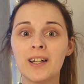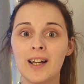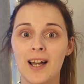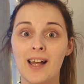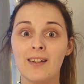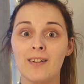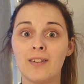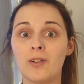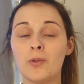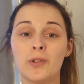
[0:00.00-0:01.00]
And
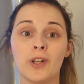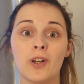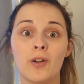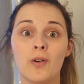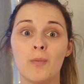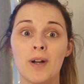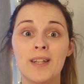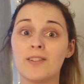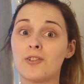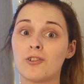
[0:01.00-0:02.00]
also on my
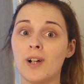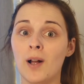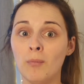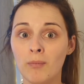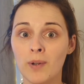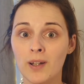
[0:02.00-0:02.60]
Instagram,